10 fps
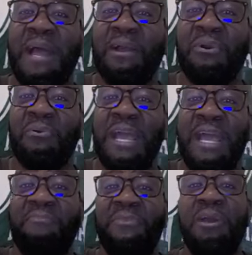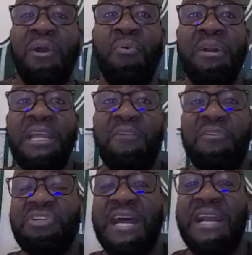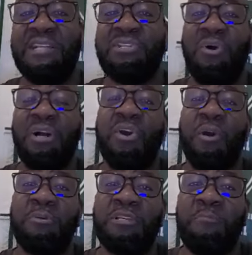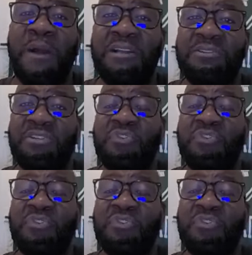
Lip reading: okay? Want to give a shout out to our corporate sponsor, Sweet